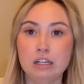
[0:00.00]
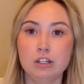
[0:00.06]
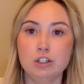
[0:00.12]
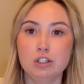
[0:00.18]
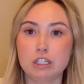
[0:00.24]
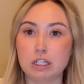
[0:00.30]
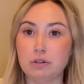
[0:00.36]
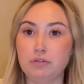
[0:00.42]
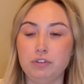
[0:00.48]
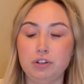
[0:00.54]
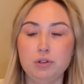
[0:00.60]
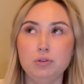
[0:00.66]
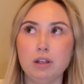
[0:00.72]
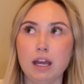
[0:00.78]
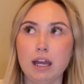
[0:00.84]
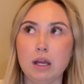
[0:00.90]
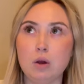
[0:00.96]
So if you
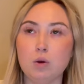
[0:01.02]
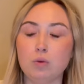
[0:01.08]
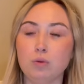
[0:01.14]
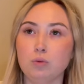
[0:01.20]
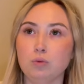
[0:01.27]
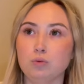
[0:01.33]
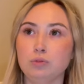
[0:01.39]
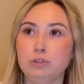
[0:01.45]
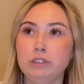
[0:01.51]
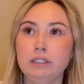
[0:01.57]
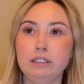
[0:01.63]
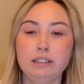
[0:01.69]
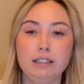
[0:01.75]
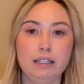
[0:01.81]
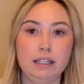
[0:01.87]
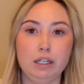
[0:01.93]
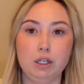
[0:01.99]
like
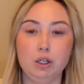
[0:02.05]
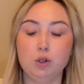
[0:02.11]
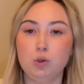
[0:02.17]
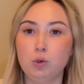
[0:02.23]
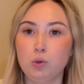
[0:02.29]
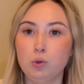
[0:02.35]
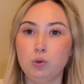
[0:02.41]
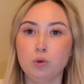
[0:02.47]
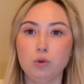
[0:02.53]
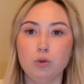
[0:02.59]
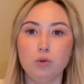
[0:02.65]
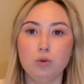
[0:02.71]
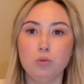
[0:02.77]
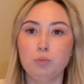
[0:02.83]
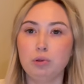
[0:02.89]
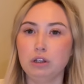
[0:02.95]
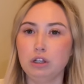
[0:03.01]
really
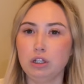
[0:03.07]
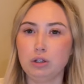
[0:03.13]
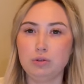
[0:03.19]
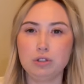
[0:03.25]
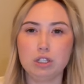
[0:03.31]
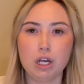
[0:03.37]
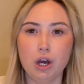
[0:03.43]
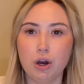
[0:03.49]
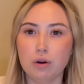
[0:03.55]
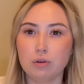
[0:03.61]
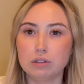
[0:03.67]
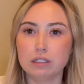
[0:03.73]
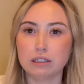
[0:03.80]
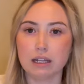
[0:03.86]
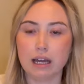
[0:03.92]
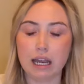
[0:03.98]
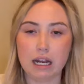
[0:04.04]
cool blue toned
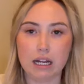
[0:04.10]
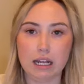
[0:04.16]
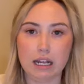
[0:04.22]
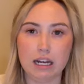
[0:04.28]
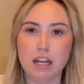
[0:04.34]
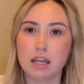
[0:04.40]
lighting,